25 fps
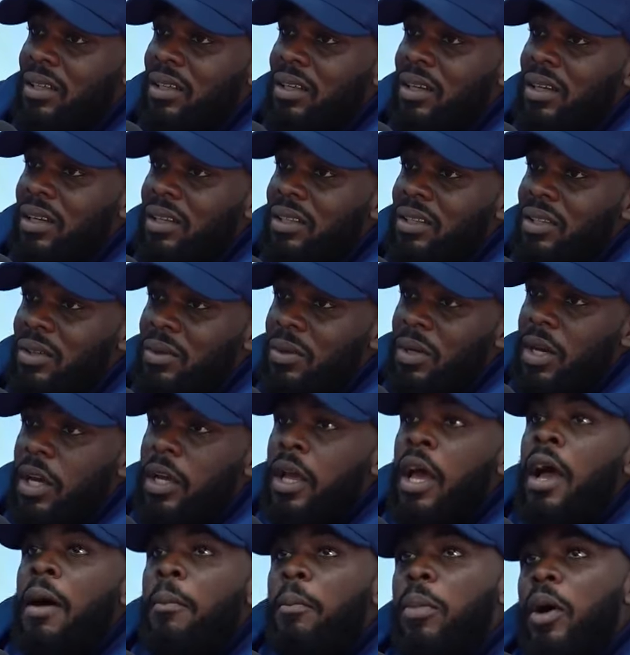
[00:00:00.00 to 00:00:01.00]
that. I hear you, you on
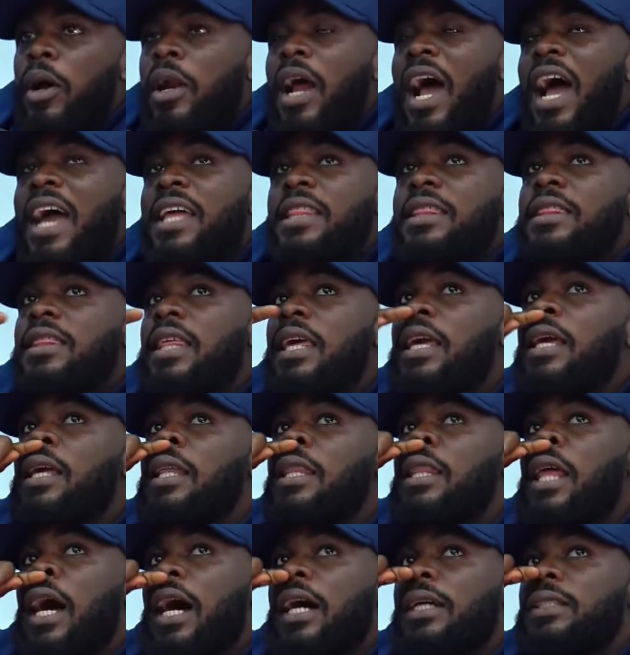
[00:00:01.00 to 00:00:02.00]
get, that actually. But I
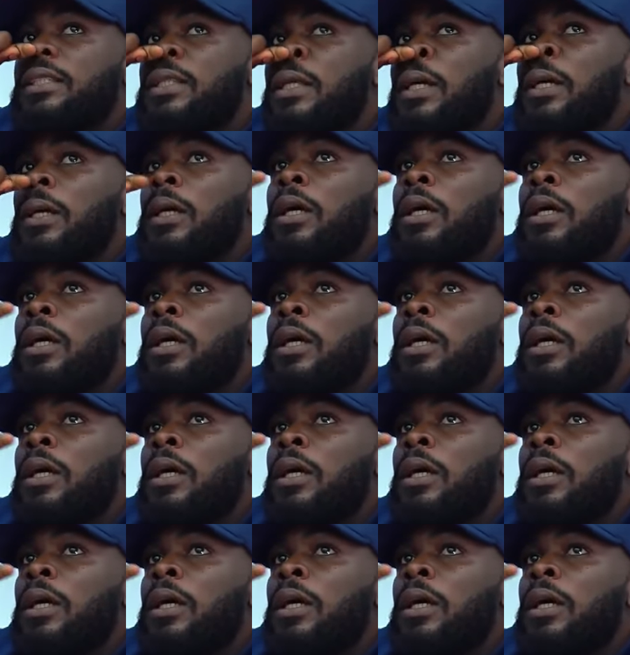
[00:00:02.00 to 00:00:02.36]
think that